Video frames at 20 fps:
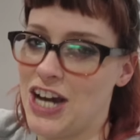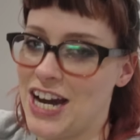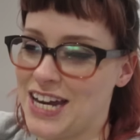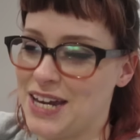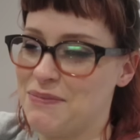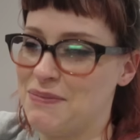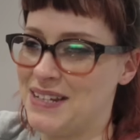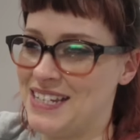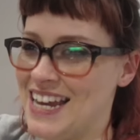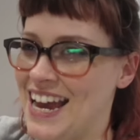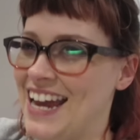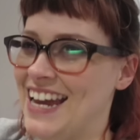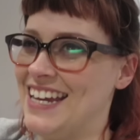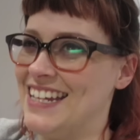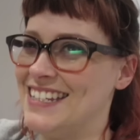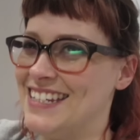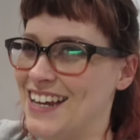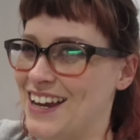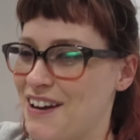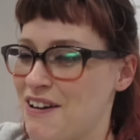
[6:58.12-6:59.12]
jacket
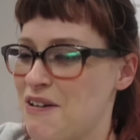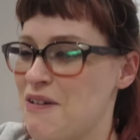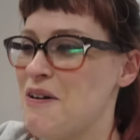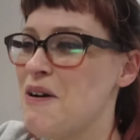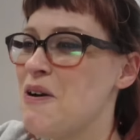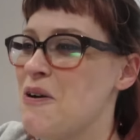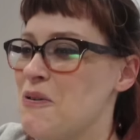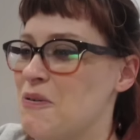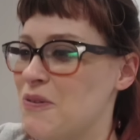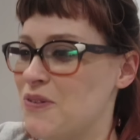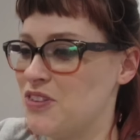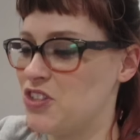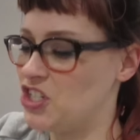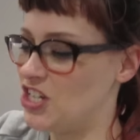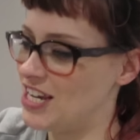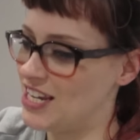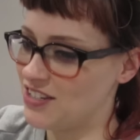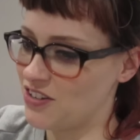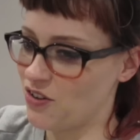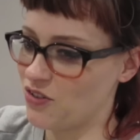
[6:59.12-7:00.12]
potato with
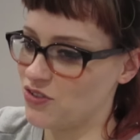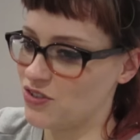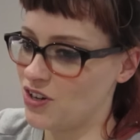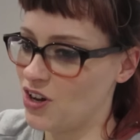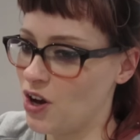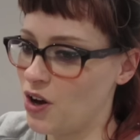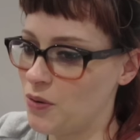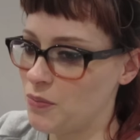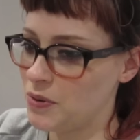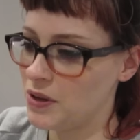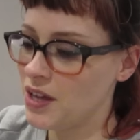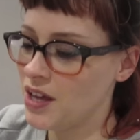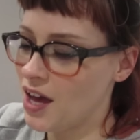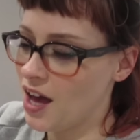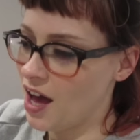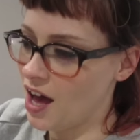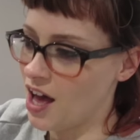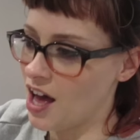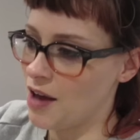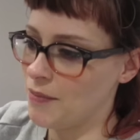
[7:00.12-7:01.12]
cheese on top
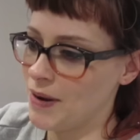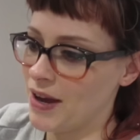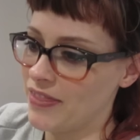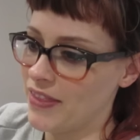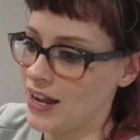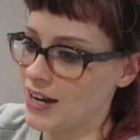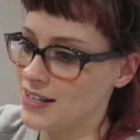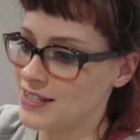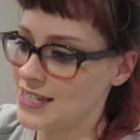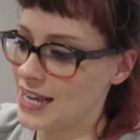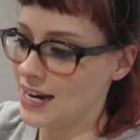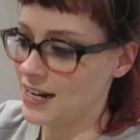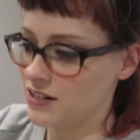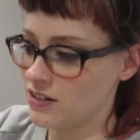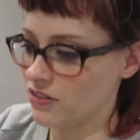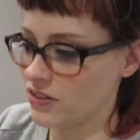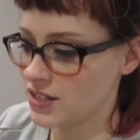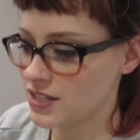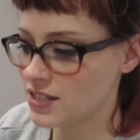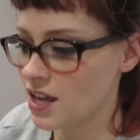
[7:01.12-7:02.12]
um, and then a
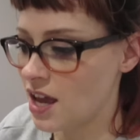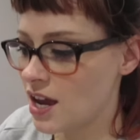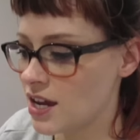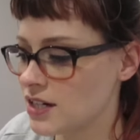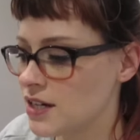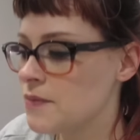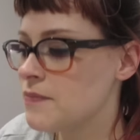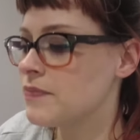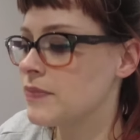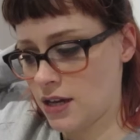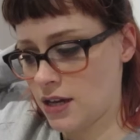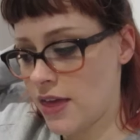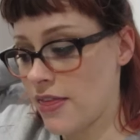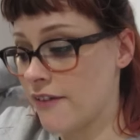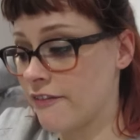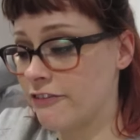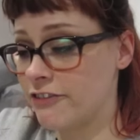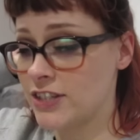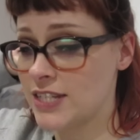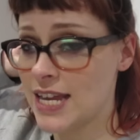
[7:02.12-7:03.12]
salad on the side
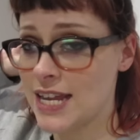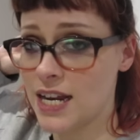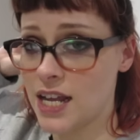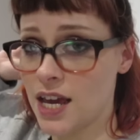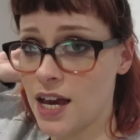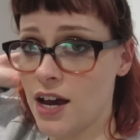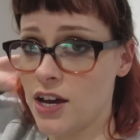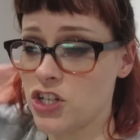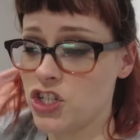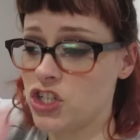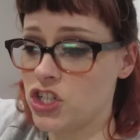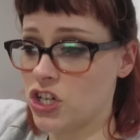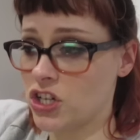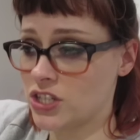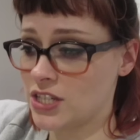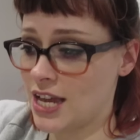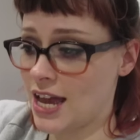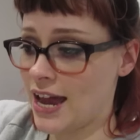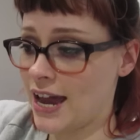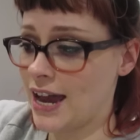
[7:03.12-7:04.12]
and then for dinner I
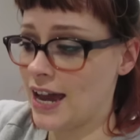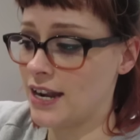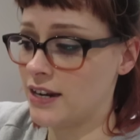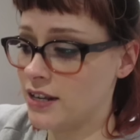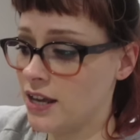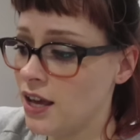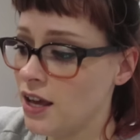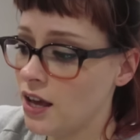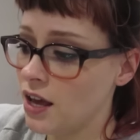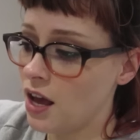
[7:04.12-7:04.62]
just had